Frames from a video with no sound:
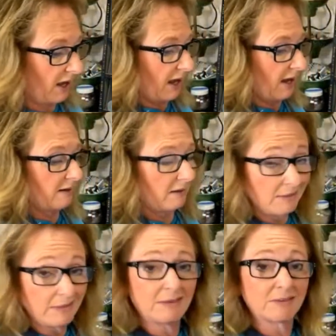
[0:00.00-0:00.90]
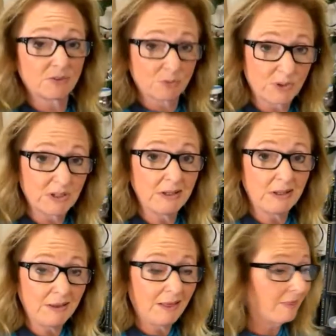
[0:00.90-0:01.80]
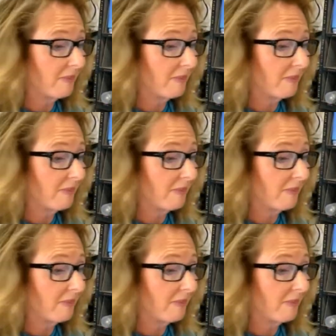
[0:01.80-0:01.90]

and this is really